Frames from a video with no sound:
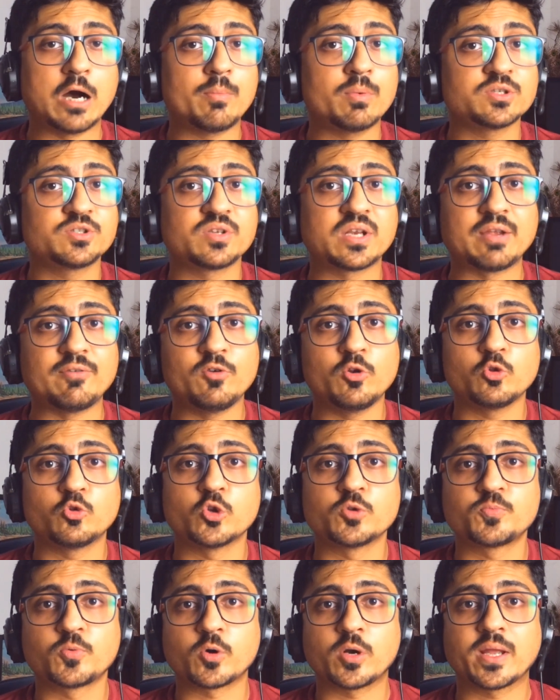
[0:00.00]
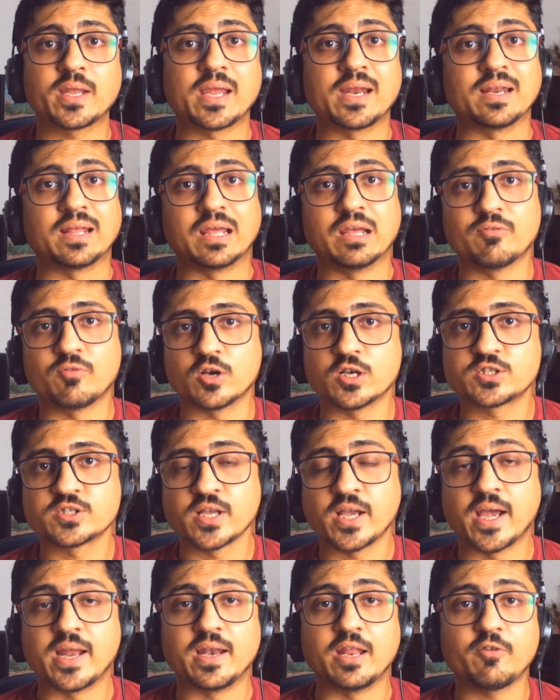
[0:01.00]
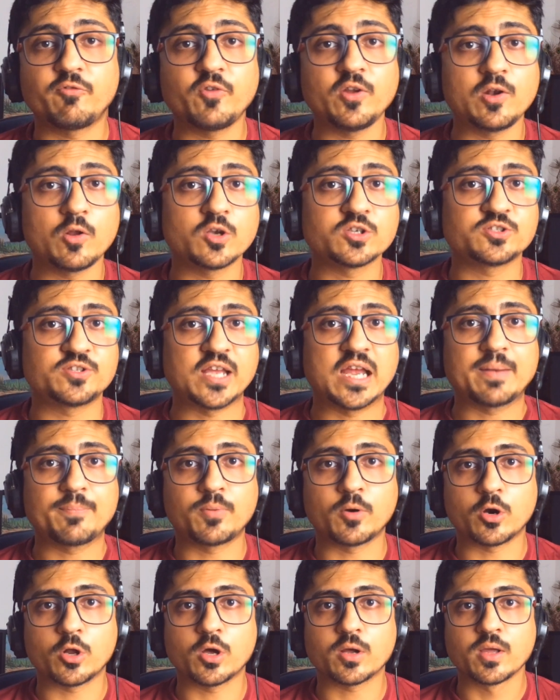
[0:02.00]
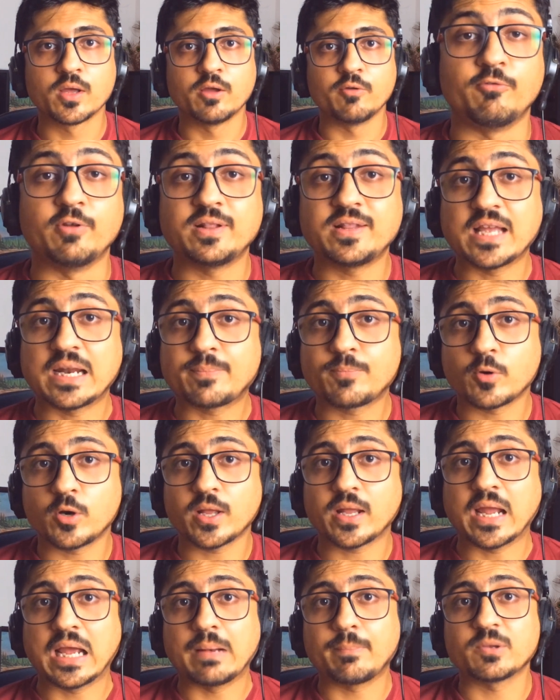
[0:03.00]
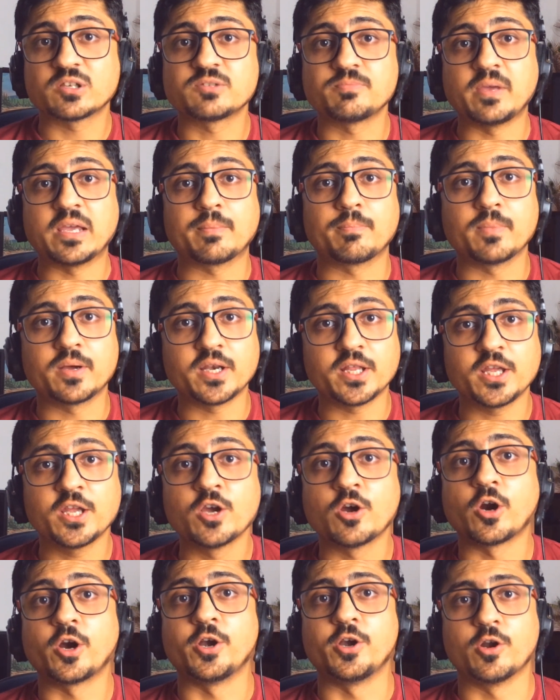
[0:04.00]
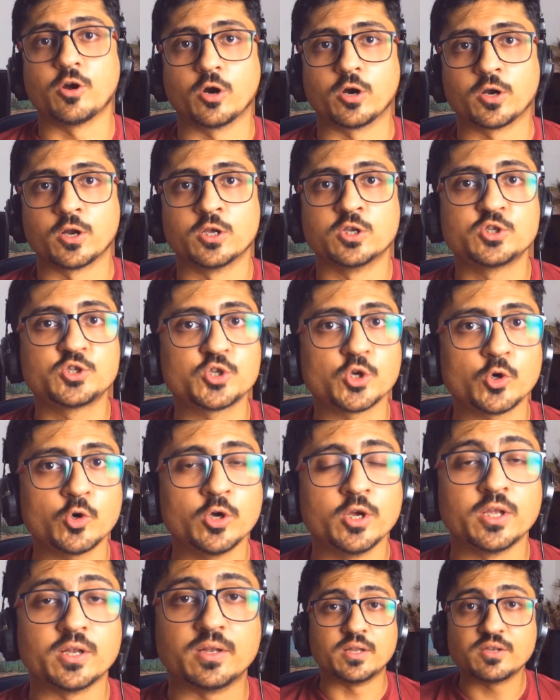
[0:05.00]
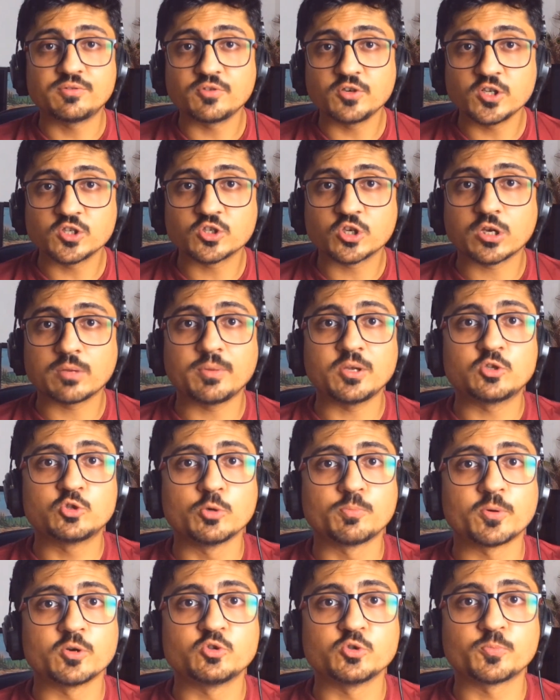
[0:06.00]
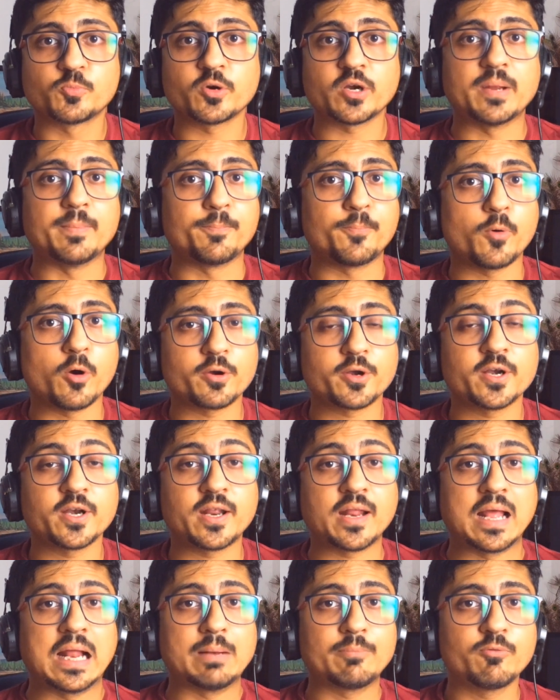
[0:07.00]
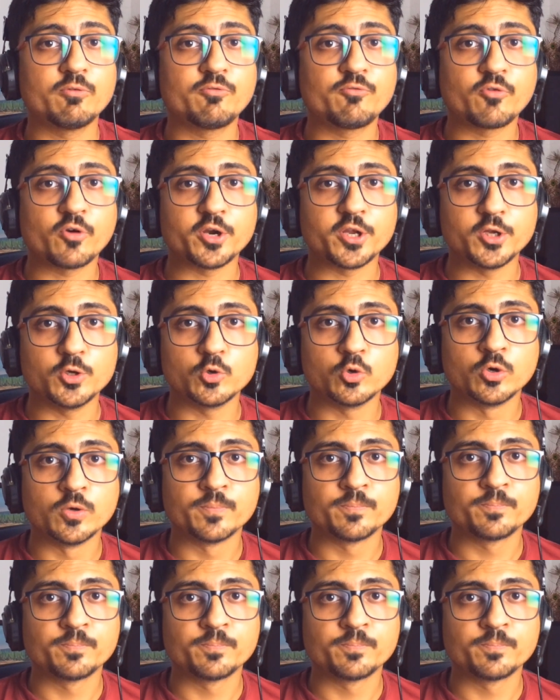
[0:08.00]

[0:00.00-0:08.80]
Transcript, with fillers: how much revenue those products can give us and if we launch that product, will that product help us make money or not. So this video is going to be super super important and helpful for you